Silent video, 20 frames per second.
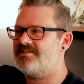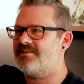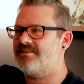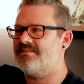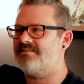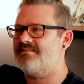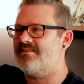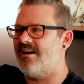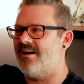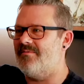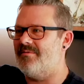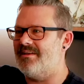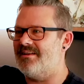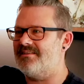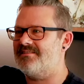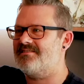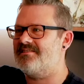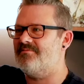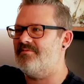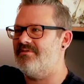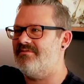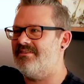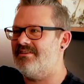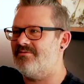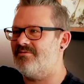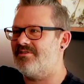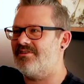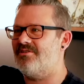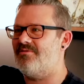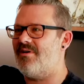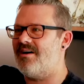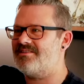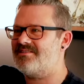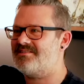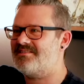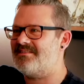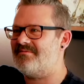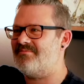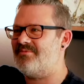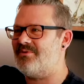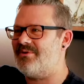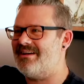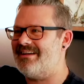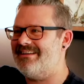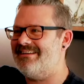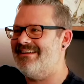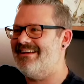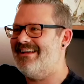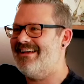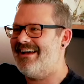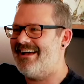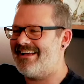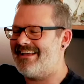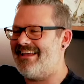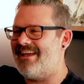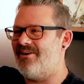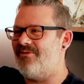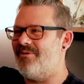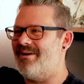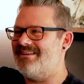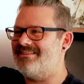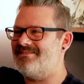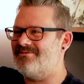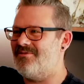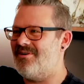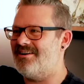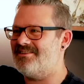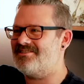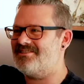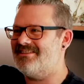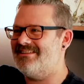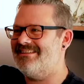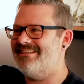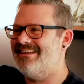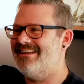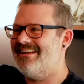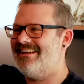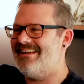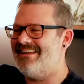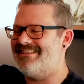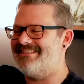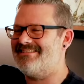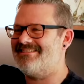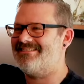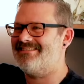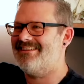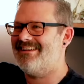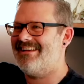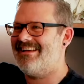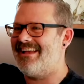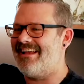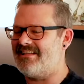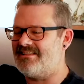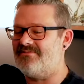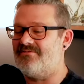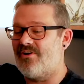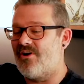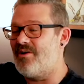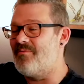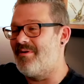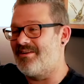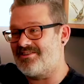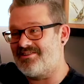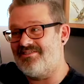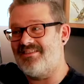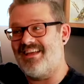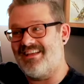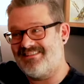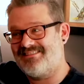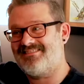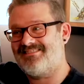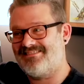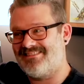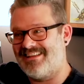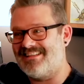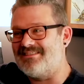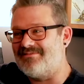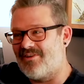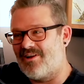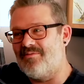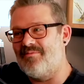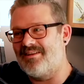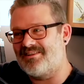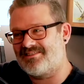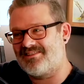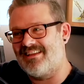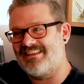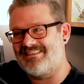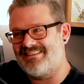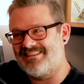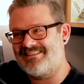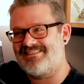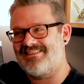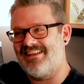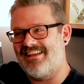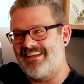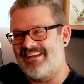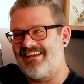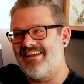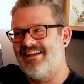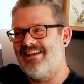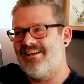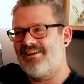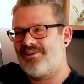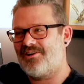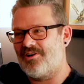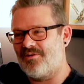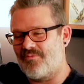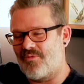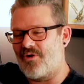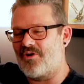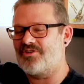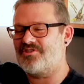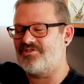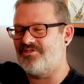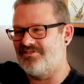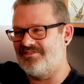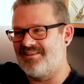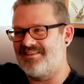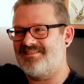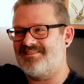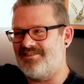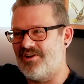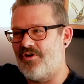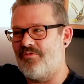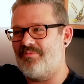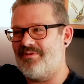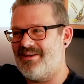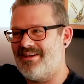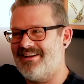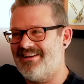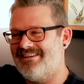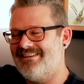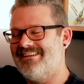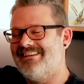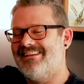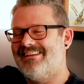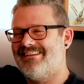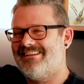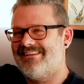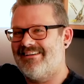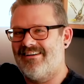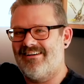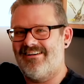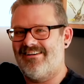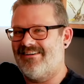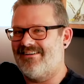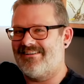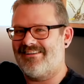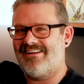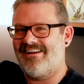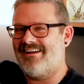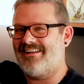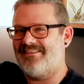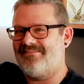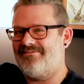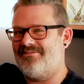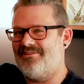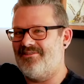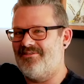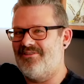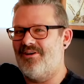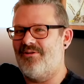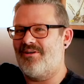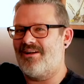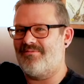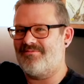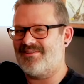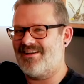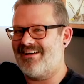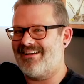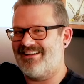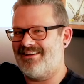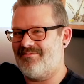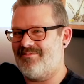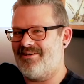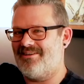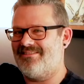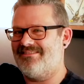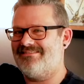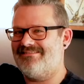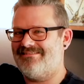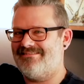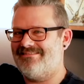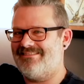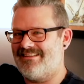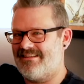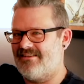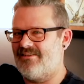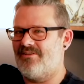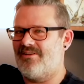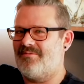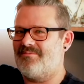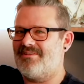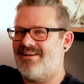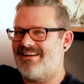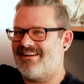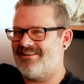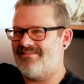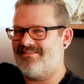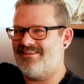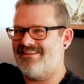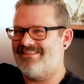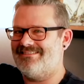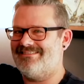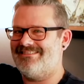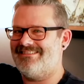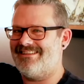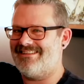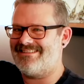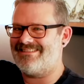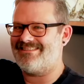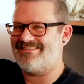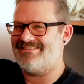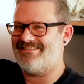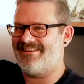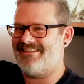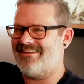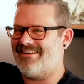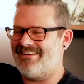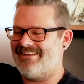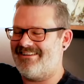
good Tom Hiddleston movie that we're going to watch at some point. I can't wait to watch it. It's it's very much this. It's very yeah. much like this like commercial dystopia. Oh God, if you know what I'm talking about, you know what I'm talking about it's. Uh,